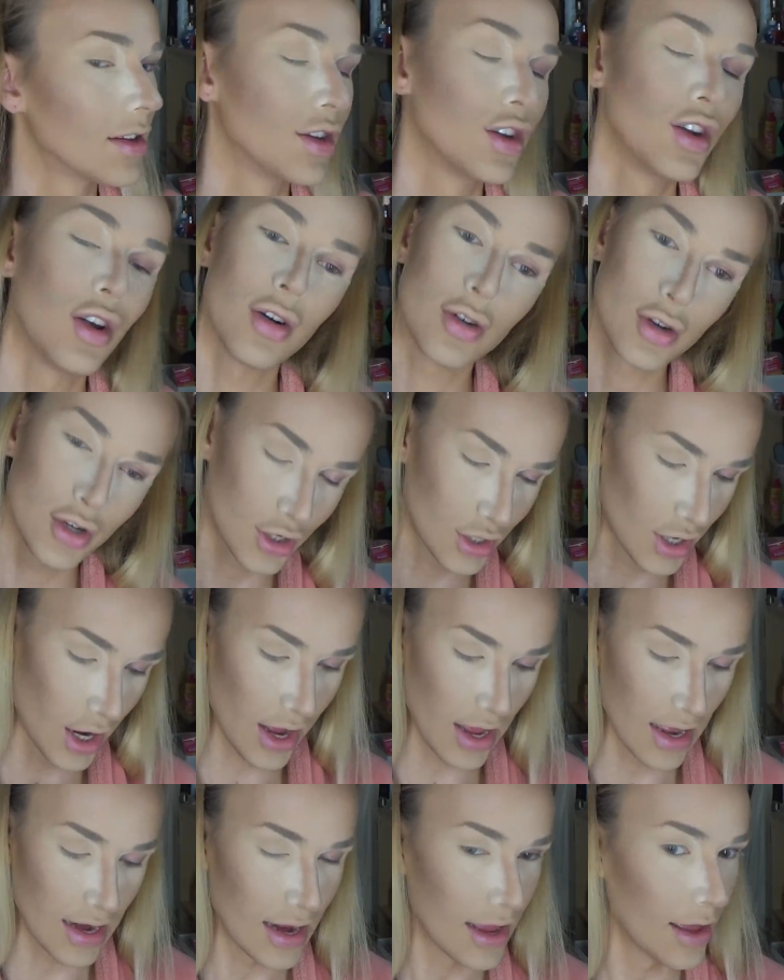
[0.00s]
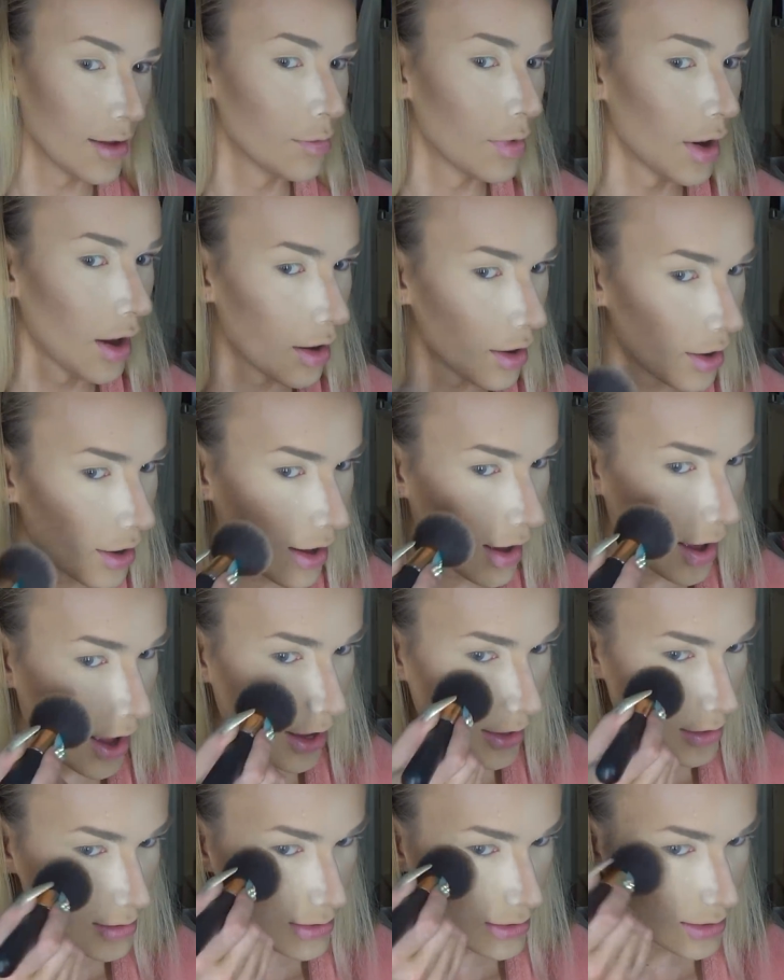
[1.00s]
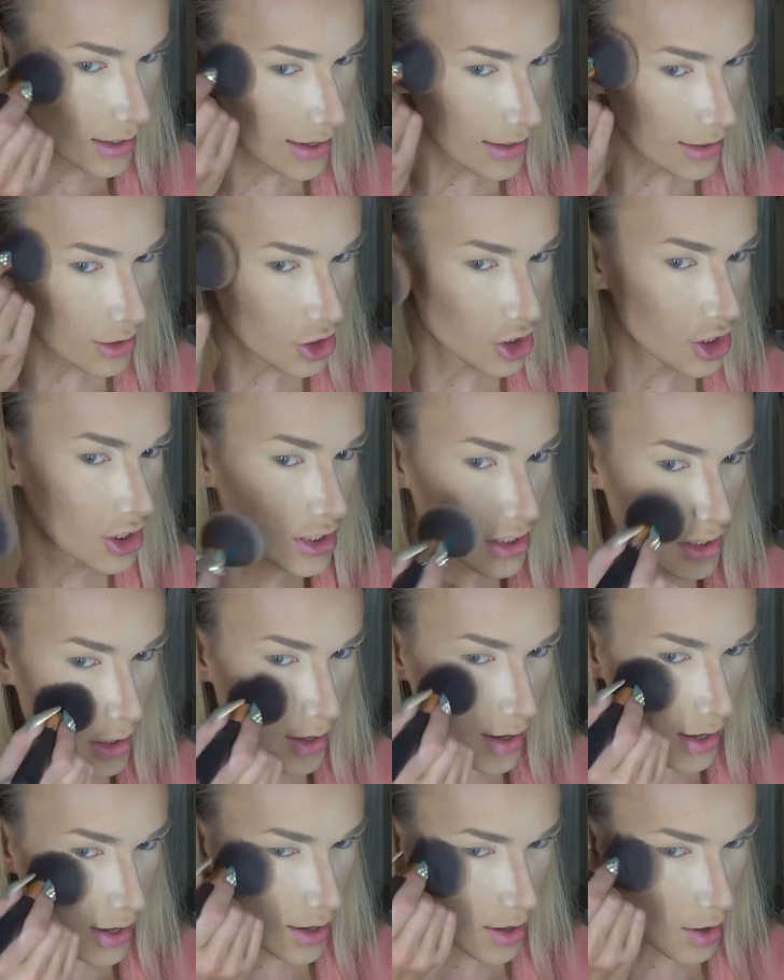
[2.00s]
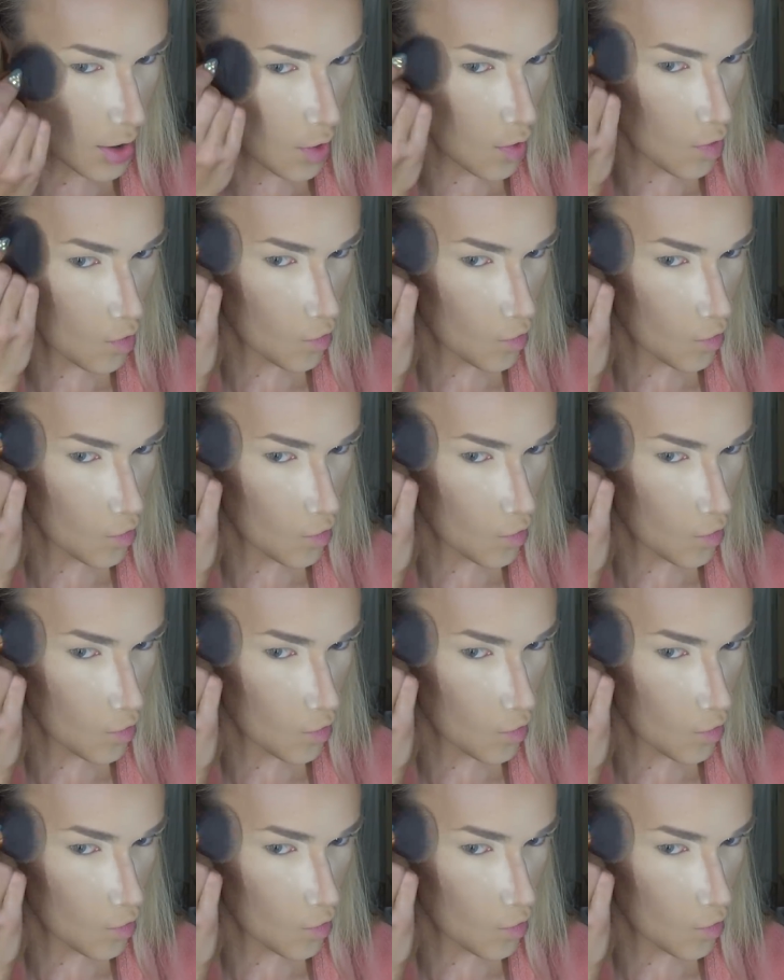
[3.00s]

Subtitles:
not shiny, but adds like a sheen,